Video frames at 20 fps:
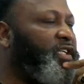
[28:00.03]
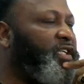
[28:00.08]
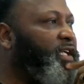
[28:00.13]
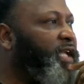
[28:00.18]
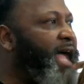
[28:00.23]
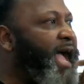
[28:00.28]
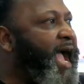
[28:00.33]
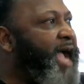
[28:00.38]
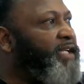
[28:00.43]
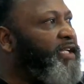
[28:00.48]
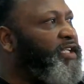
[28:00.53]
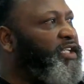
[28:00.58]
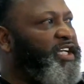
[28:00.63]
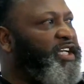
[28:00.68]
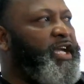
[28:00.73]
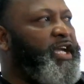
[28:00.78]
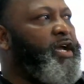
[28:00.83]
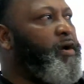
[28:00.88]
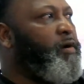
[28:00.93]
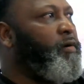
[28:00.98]
last
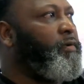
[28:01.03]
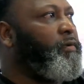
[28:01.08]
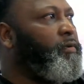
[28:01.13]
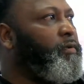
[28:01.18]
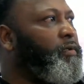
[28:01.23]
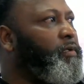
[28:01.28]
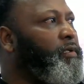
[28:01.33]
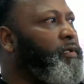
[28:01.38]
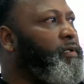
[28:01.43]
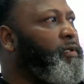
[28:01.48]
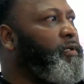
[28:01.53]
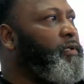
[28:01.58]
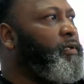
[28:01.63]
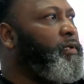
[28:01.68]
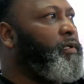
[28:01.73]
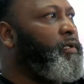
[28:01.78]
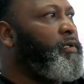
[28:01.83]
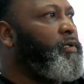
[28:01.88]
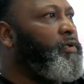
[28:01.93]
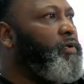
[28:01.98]
year,
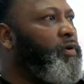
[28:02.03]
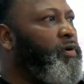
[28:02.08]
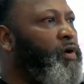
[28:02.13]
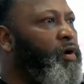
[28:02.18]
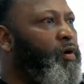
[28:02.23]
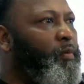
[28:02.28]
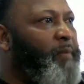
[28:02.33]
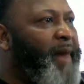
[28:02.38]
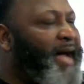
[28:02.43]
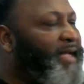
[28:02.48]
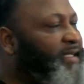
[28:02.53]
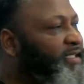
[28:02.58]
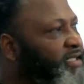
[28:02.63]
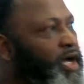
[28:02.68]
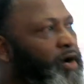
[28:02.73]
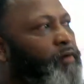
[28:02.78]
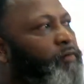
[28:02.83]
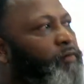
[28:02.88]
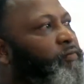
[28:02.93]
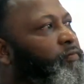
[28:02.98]
you know,
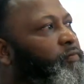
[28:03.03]
myself